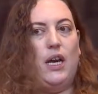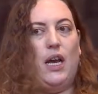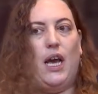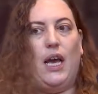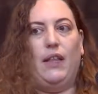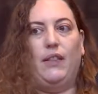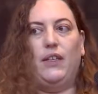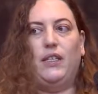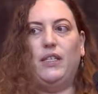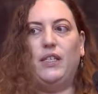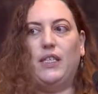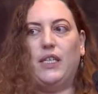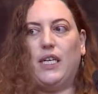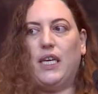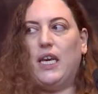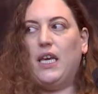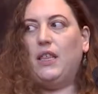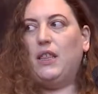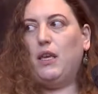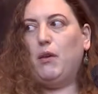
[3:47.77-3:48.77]
And this is a
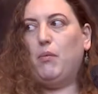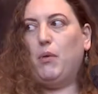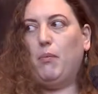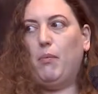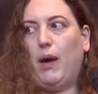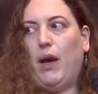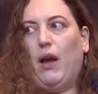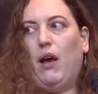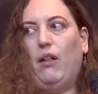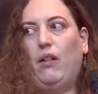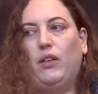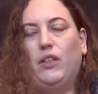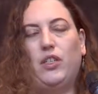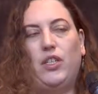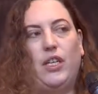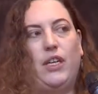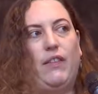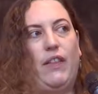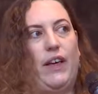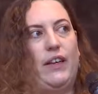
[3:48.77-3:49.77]
key theme in
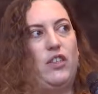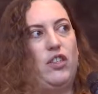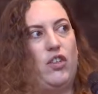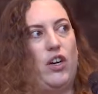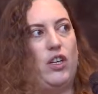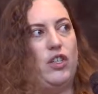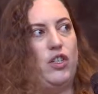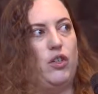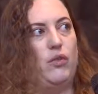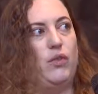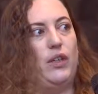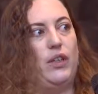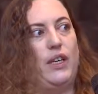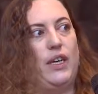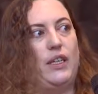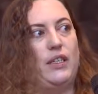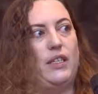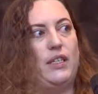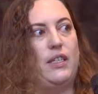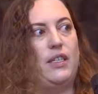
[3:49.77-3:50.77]
biology, that structure
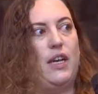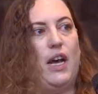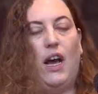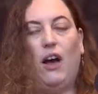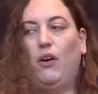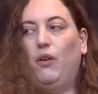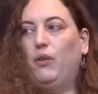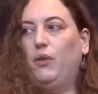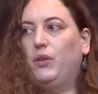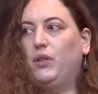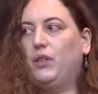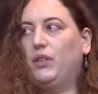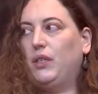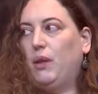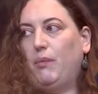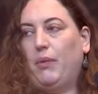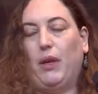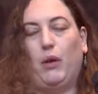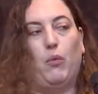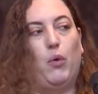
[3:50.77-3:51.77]
relates to how
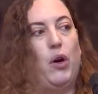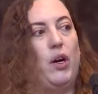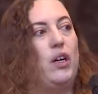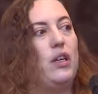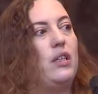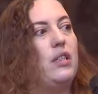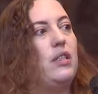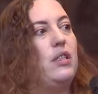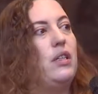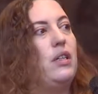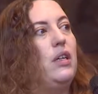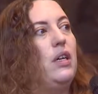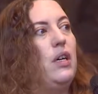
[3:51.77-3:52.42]
something works.